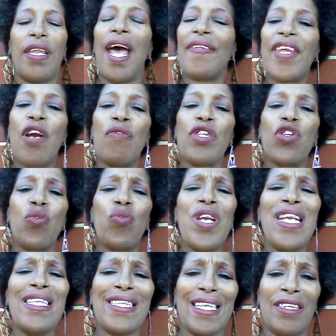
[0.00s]
that there was a
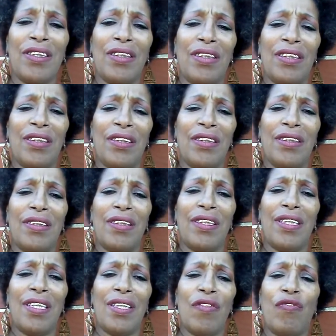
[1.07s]
reason.
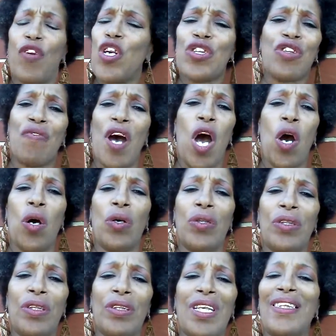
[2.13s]
First of all,